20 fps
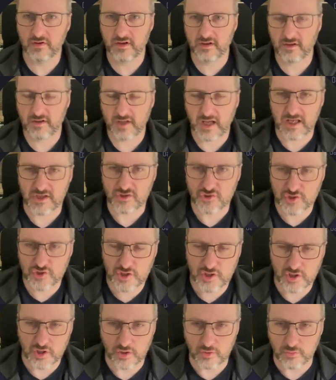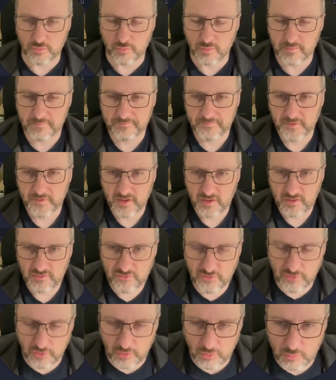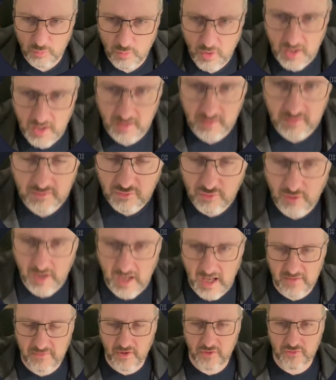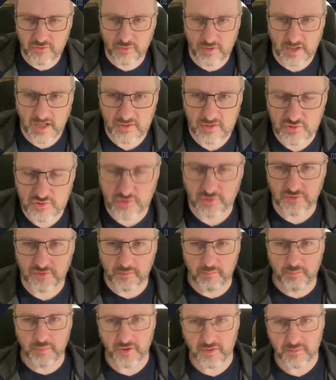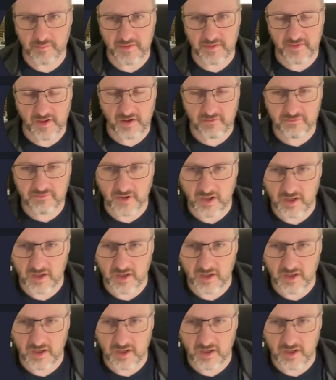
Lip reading: HQ to create those credentials and put them in that file